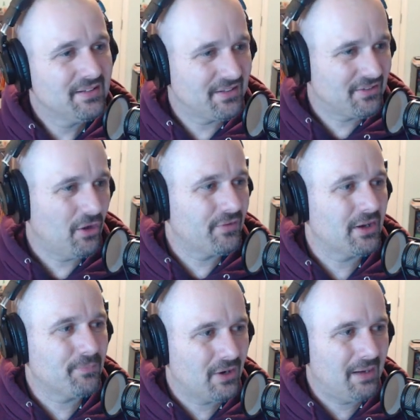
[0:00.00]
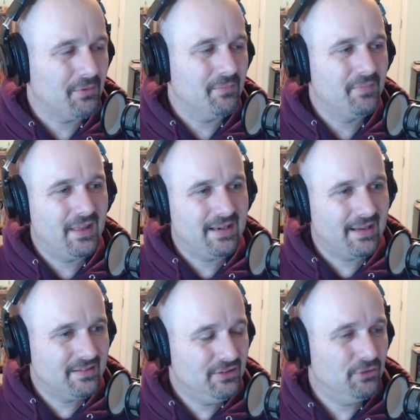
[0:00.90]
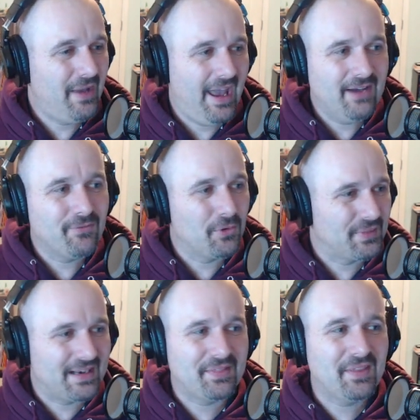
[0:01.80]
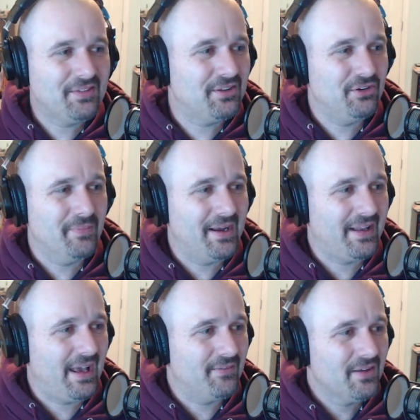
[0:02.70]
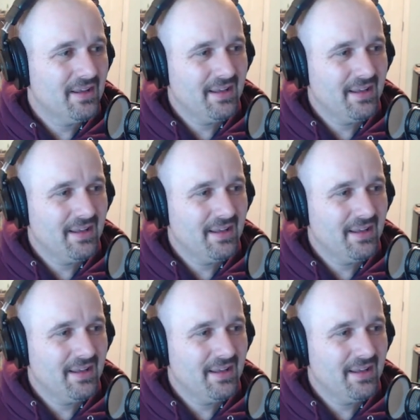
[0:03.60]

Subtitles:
to solving a problem that you have or that I think that you might have.